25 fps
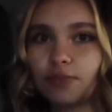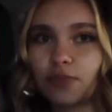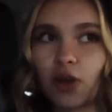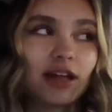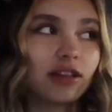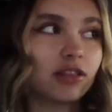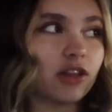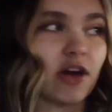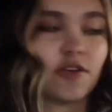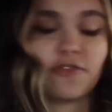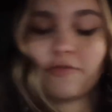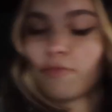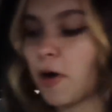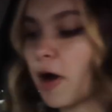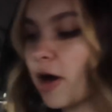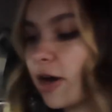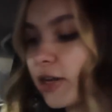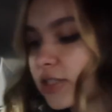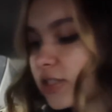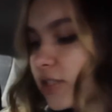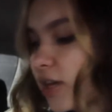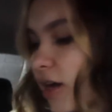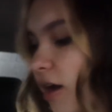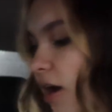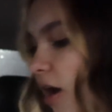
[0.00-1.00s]
I love
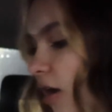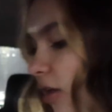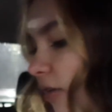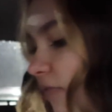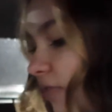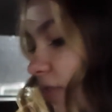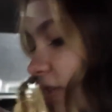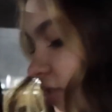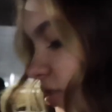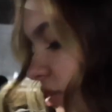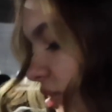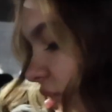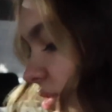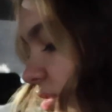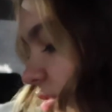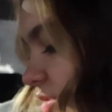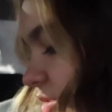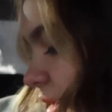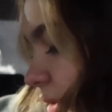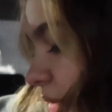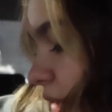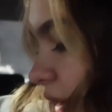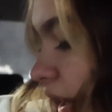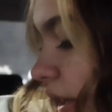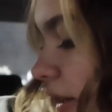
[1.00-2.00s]
pasta. All of these looked
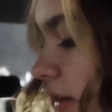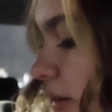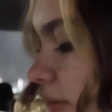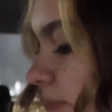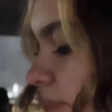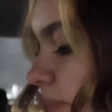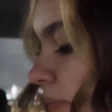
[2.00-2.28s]
so good.